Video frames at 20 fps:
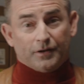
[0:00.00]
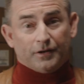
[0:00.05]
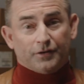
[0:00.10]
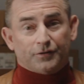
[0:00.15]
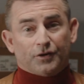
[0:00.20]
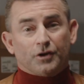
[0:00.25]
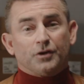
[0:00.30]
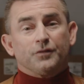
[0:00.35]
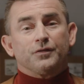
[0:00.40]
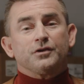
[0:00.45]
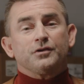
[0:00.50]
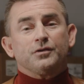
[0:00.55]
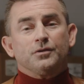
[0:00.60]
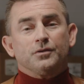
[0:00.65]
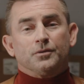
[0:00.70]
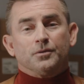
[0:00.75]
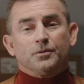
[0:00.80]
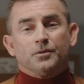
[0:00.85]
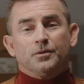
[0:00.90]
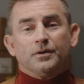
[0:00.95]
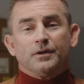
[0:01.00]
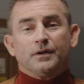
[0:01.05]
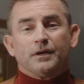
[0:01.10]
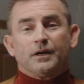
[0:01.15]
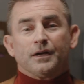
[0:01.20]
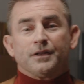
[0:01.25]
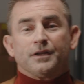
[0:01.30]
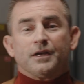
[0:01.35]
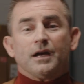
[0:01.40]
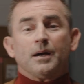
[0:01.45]
it's overdue,
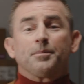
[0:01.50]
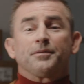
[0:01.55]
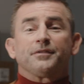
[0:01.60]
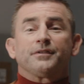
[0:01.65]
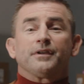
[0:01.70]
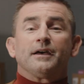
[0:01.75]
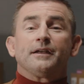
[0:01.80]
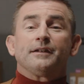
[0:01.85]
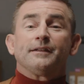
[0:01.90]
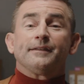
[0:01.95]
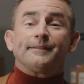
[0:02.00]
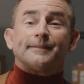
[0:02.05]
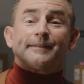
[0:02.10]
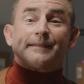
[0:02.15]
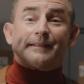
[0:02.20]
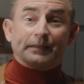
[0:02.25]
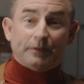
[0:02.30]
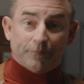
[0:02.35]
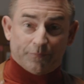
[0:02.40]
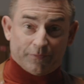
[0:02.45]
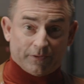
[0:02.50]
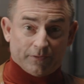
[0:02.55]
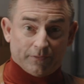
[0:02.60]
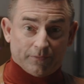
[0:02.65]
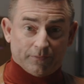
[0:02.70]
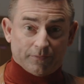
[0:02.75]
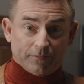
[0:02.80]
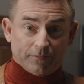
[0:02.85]
and the upside is significant.